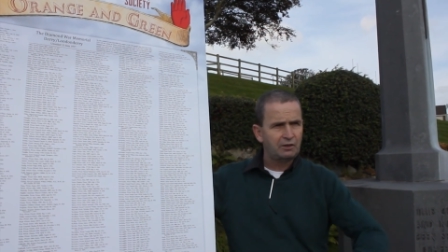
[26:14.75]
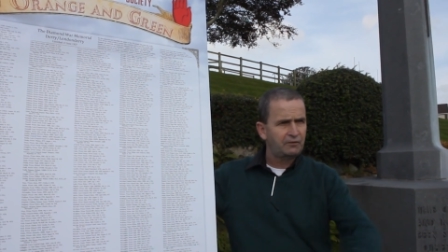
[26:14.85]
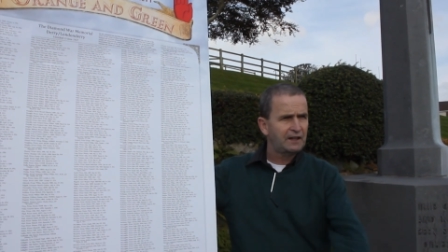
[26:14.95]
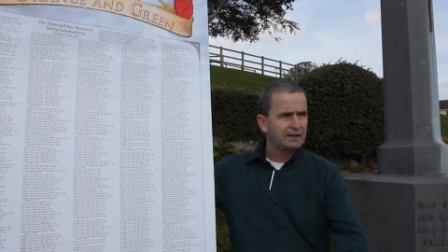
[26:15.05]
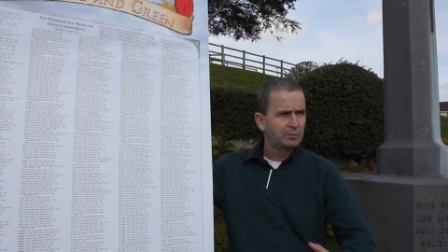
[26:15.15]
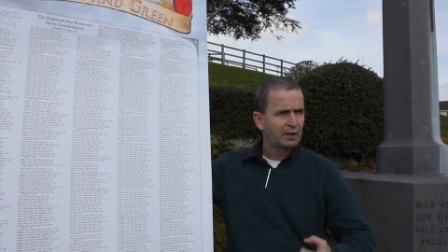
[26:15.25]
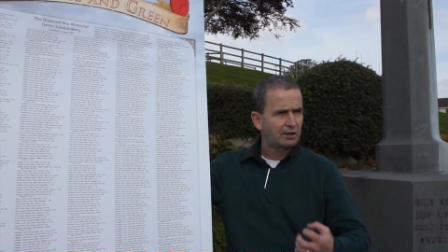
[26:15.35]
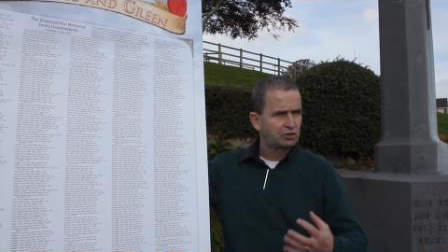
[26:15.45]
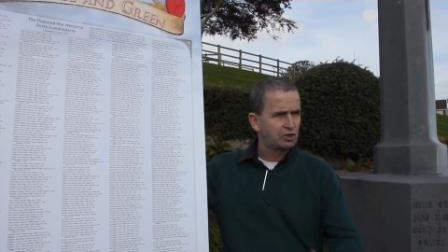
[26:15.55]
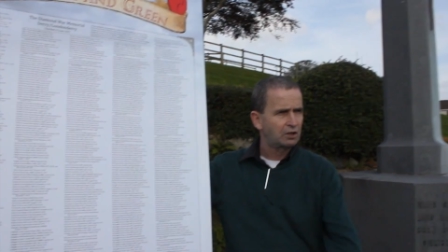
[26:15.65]
they find a bit
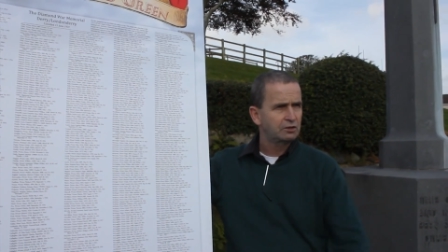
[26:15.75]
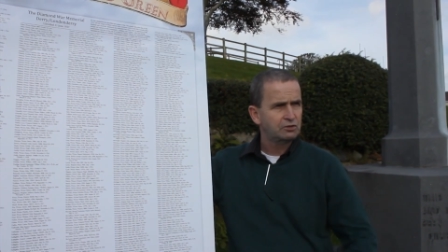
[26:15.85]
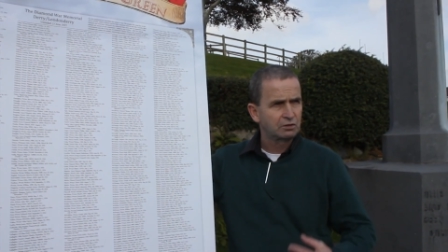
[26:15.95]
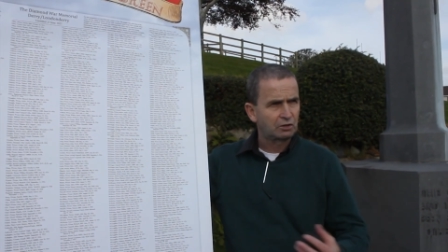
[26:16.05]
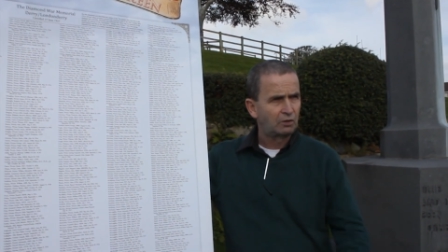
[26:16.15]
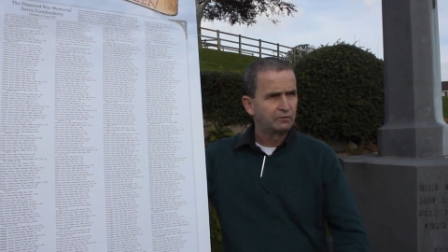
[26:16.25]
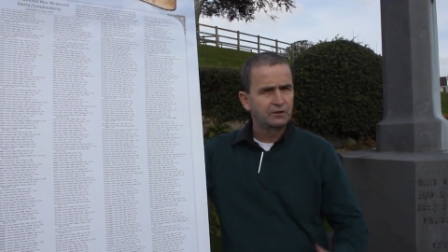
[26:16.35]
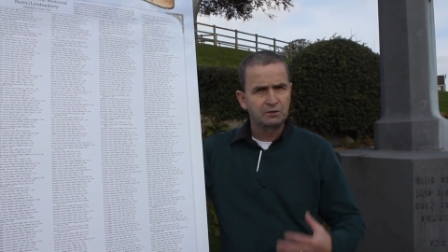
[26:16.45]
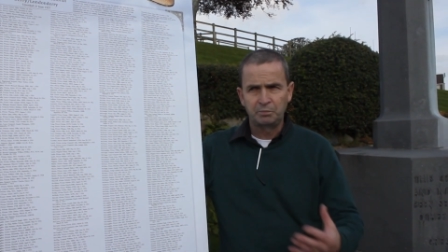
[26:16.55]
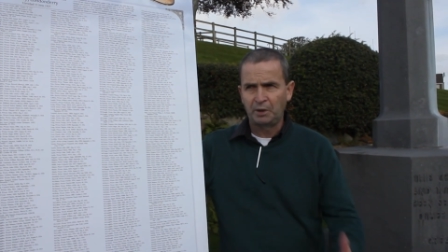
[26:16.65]
of solace and
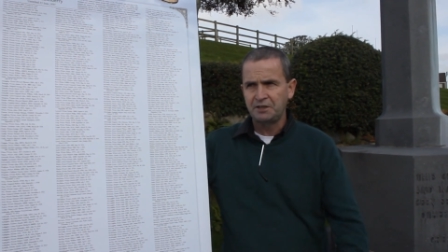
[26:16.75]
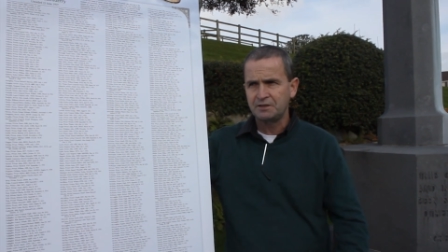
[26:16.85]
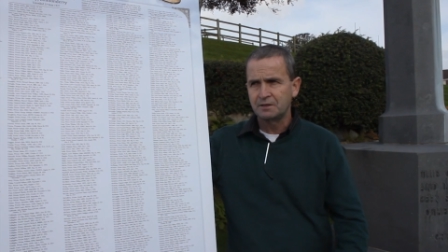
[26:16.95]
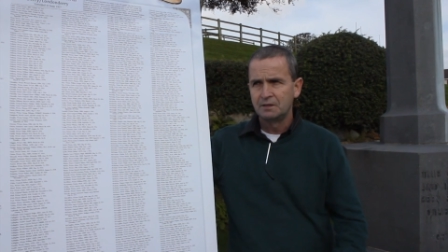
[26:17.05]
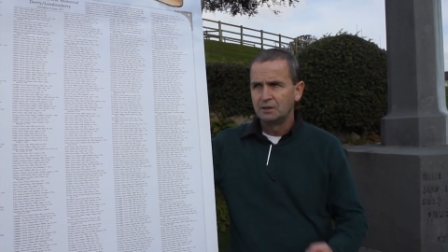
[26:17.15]
comfort and peace